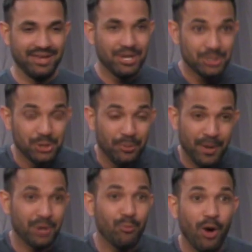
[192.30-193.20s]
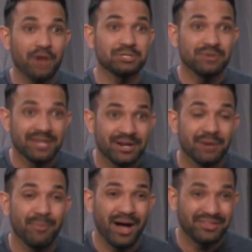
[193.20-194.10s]
You better want to hear
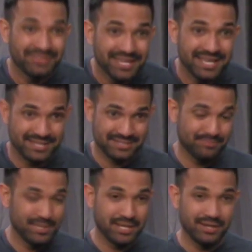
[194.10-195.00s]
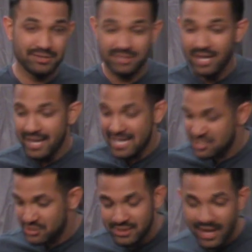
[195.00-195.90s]
about this because
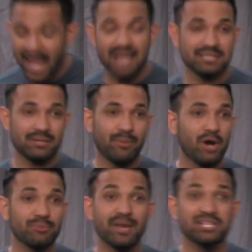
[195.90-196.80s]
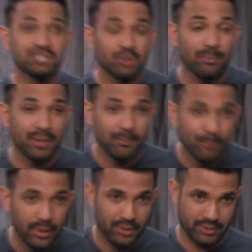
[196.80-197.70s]
it's not about my stupid
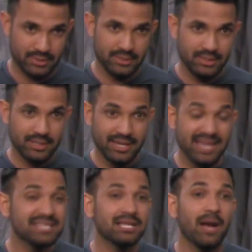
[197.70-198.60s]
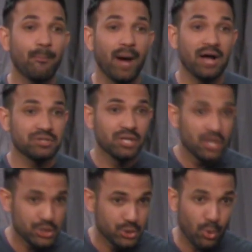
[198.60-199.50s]
book. It's about
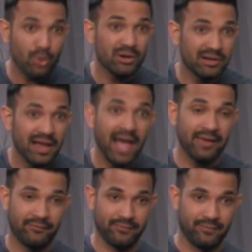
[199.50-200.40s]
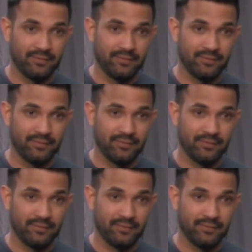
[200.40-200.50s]
your life.